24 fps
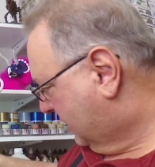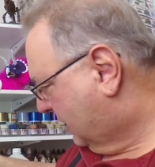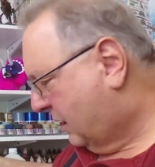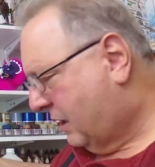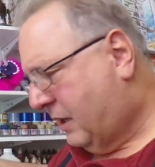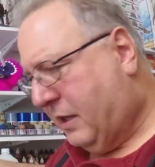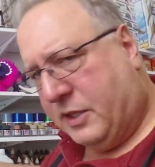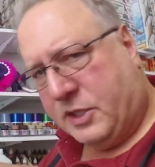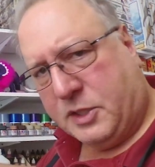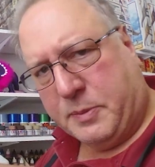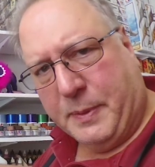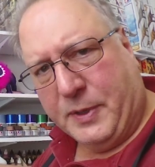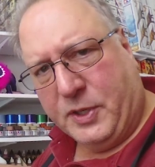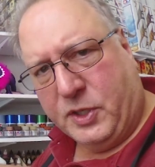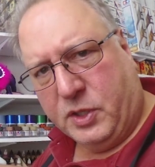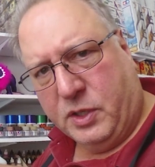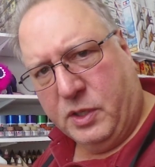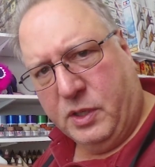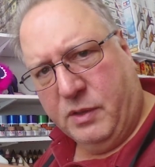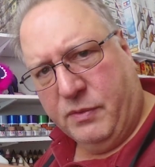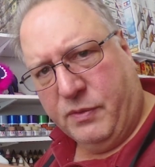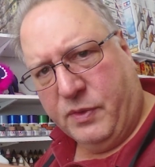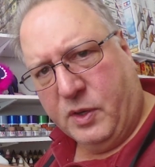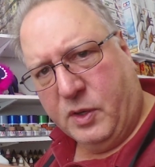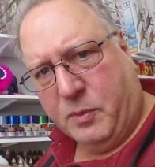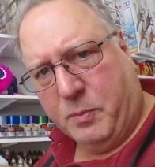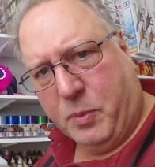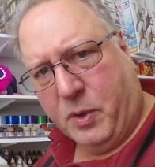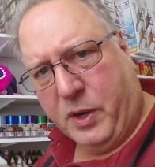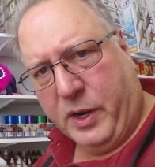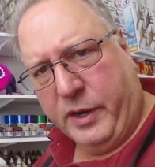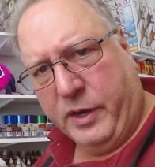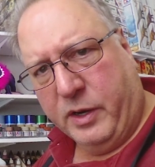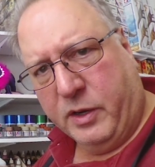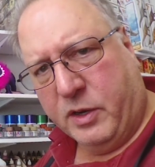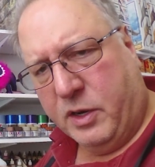especially if there are
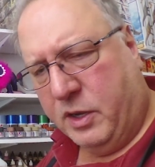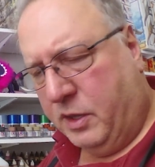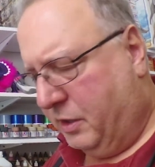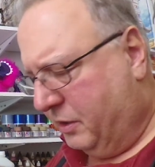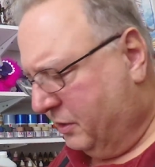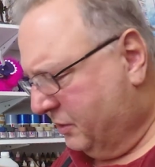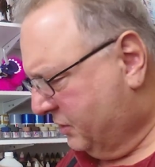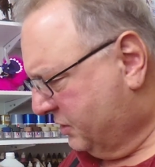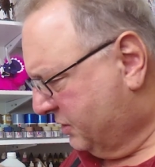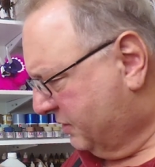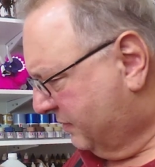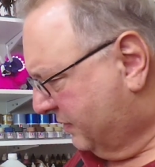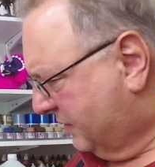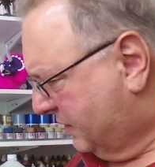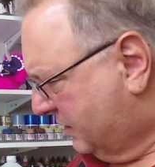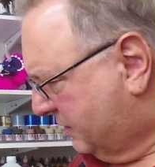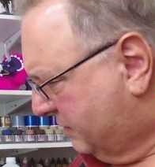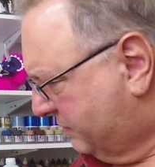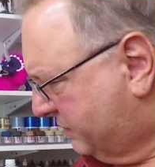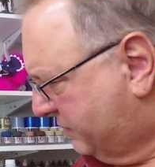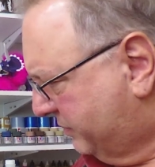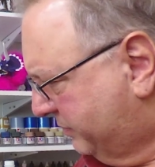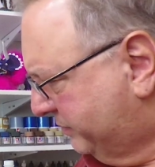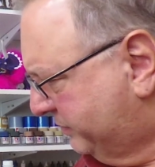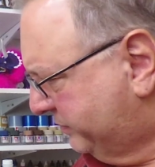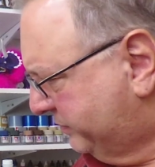brighter colors involved.